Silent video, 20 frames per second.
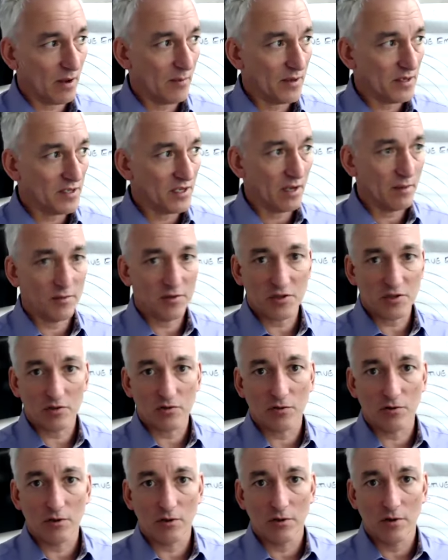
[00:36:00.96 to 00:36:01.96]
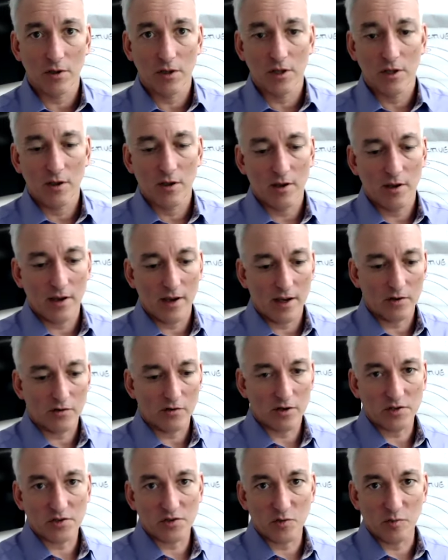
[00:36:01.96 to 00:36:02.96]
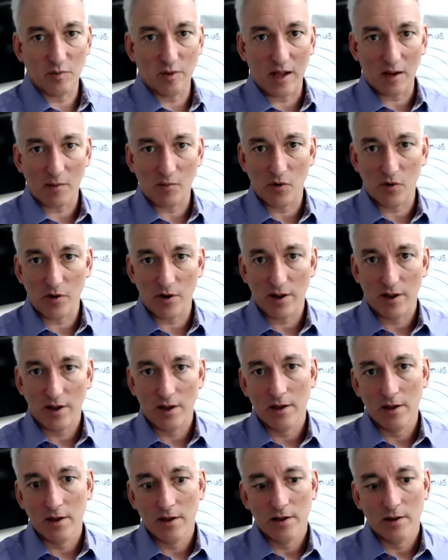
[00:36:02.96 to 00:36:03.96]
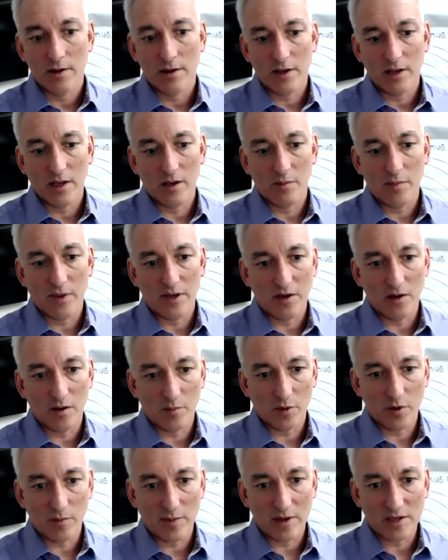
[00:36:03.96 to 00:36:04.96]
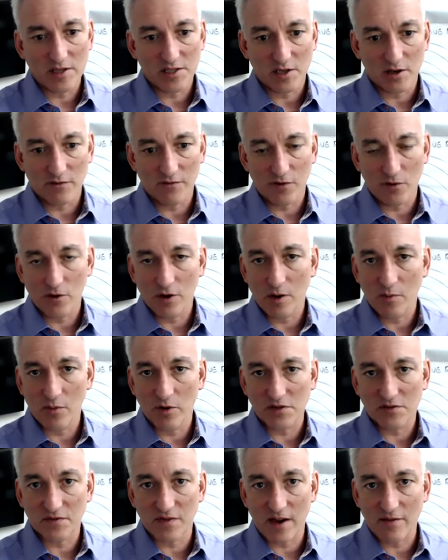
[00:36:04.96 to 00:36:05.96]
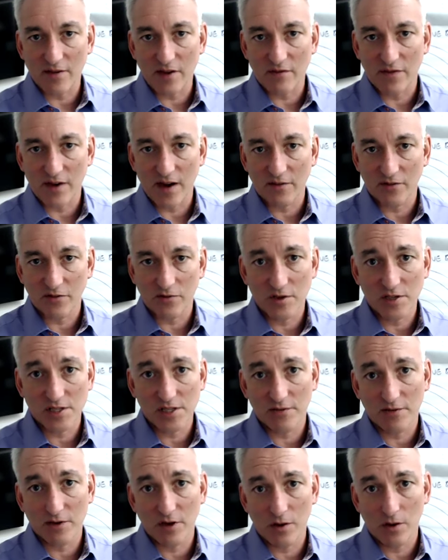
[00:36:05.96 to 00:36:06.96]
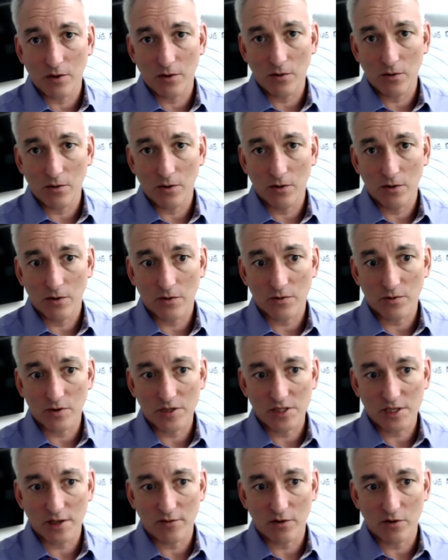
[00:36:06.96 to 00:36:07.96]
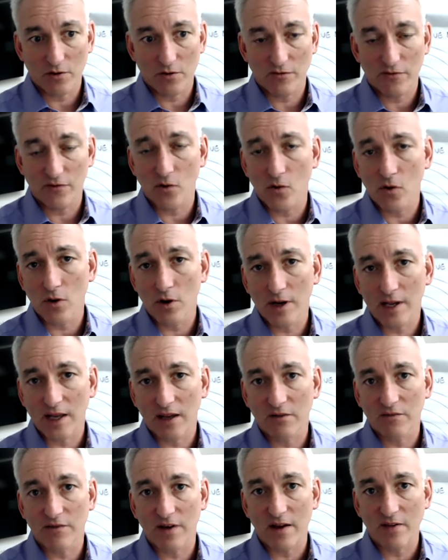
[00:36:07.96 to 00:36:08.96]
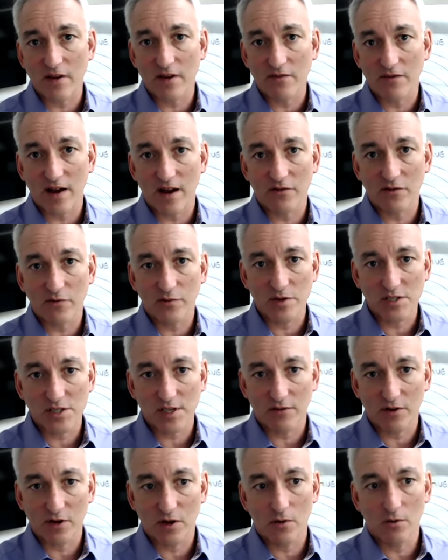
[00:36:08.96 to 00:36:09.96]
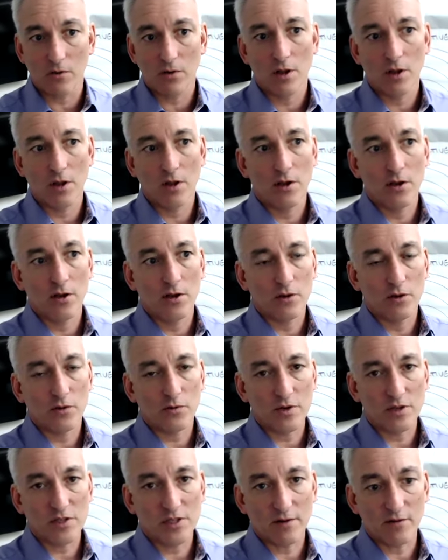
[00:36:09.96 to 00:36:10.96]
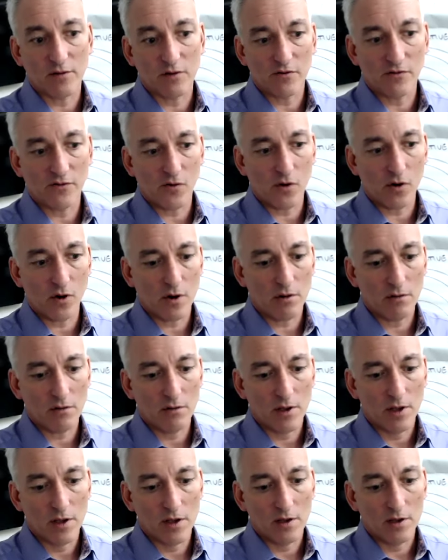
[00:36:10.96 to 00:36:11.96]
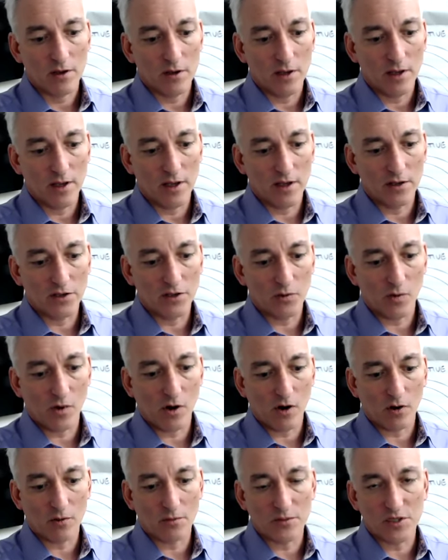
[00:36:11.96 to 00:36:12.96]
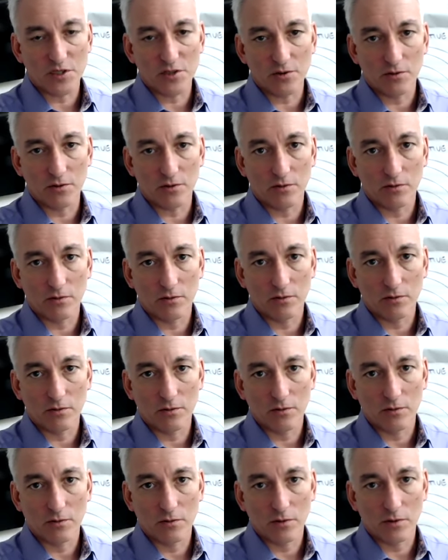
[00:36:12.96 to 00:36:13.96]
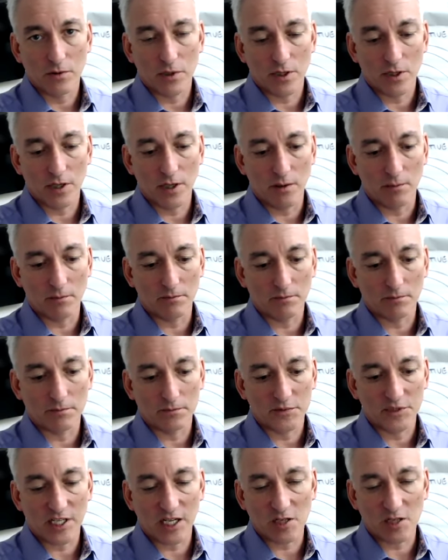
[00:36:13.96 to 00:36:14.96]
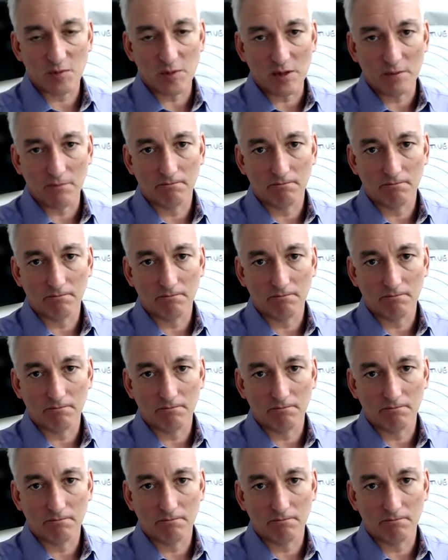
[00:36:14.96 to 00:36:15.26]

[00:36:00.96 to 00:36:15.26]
my Simon School address through Blackboard. And my cell phone number is 585-370-3704. Again, 585-370-3704. And you're welcome to text me